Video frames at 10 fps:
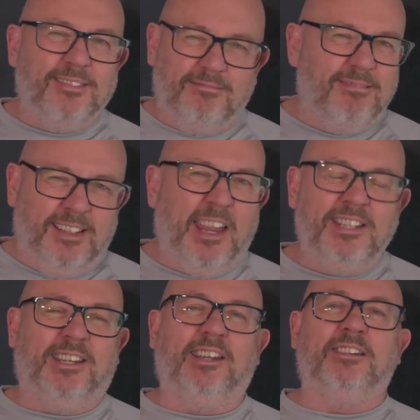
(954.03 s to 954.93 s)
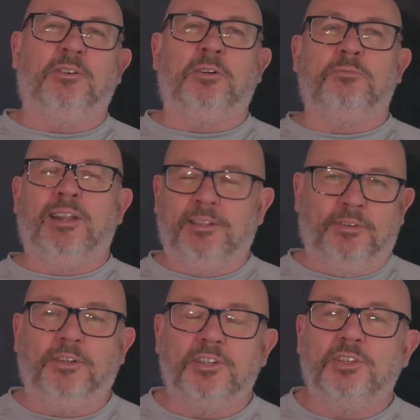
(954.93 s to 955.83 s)
related or
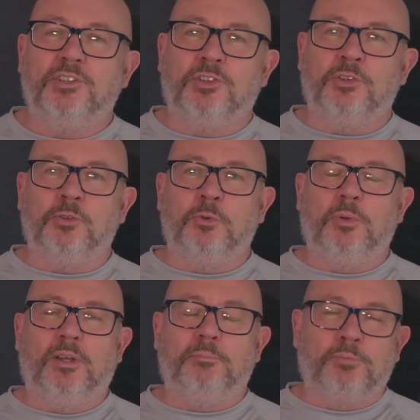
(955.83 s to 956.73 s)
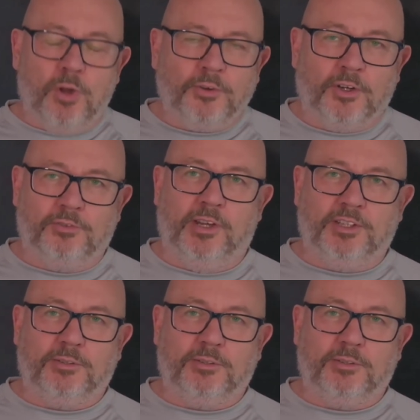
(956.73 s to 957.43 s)
relevant to product risk,